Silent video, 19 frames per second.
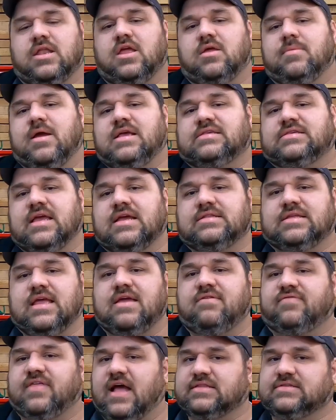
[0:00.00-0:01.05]
Now you may say,
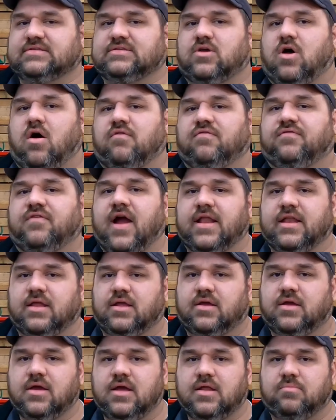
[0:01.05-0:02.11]
Dave, that's all fine
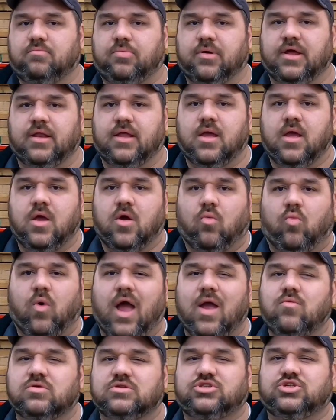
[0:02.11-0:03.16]
and good, but
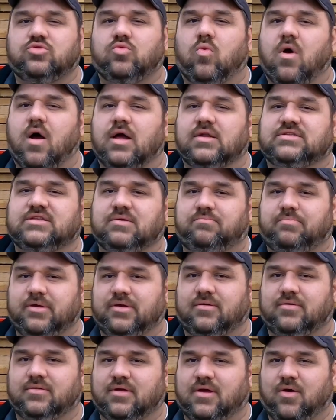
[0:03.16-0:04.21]
why would you want to
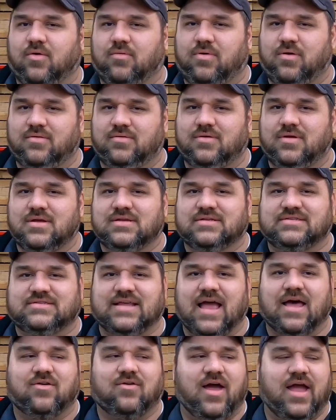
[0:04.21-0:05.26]
build a
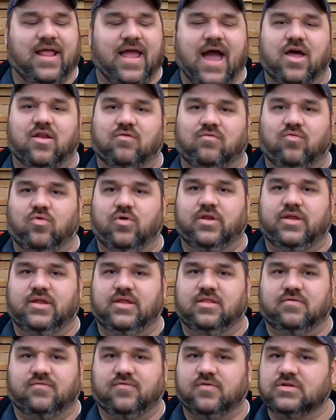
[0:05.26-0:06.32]
satellite out of wood
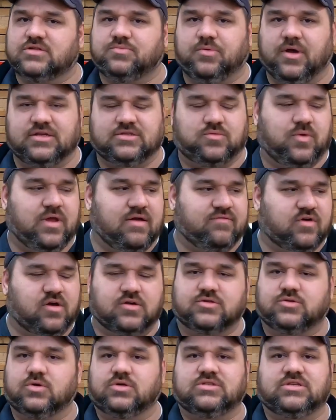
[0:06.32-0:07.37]
in the first place when we have
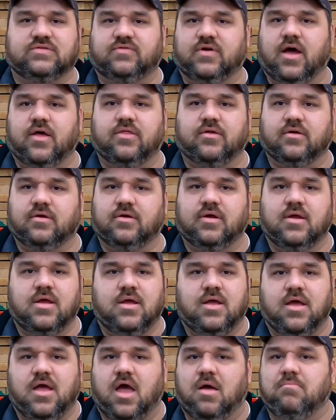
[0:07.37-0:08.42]
all sorts of other
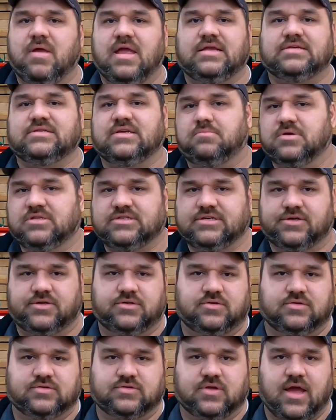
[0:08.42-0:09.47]
amazing
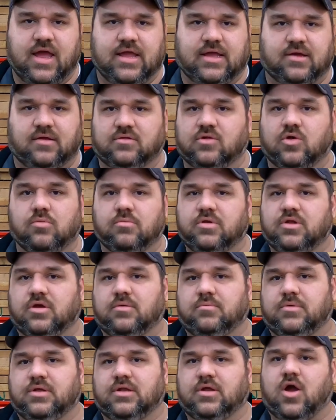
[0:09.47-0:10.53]
materials like
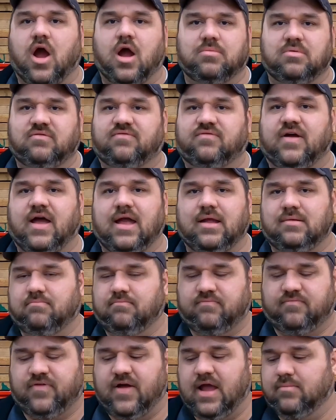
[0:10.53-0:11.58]
aluminum and carbon
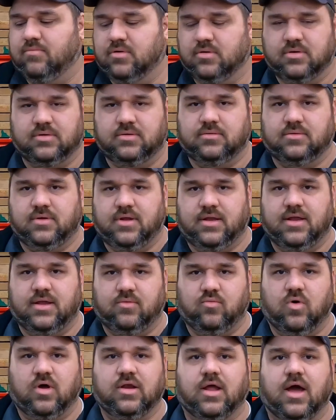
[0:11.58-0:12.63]
fiber
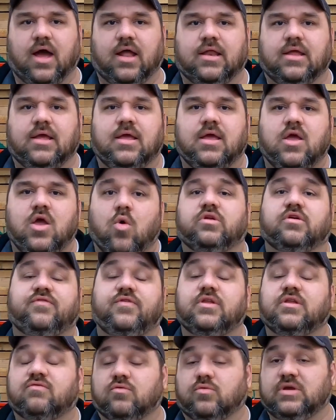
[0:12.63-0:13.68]
and whatnot? Well, there are a
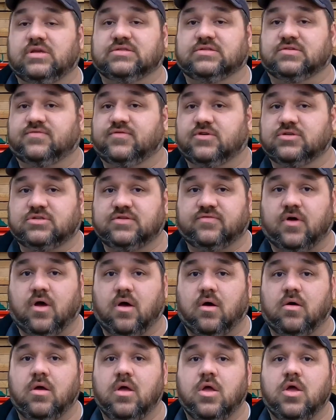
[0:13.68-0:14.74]
few different reasons. First of
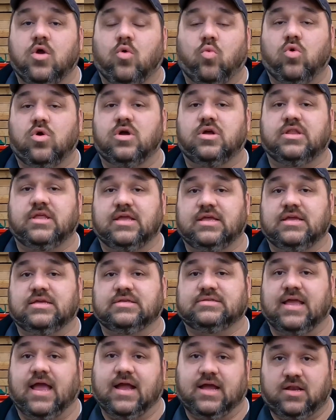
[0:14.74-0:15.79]
all, wood
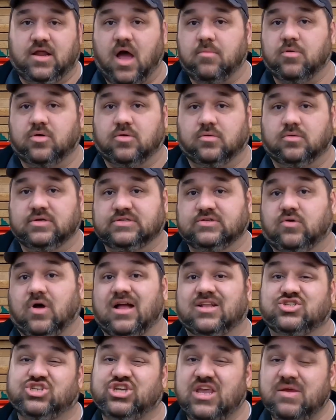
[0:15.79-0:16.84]
is economical. It's a
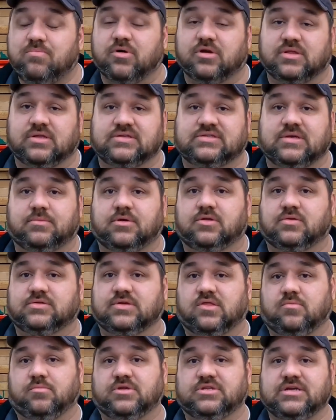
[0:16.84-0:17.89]
lot cheaper than some of those
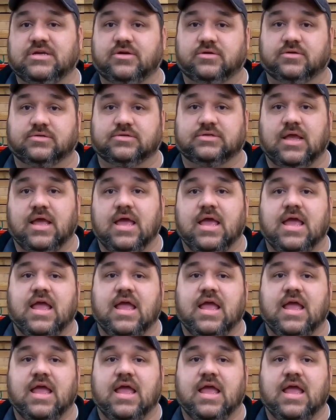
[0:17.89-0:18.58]
other materials.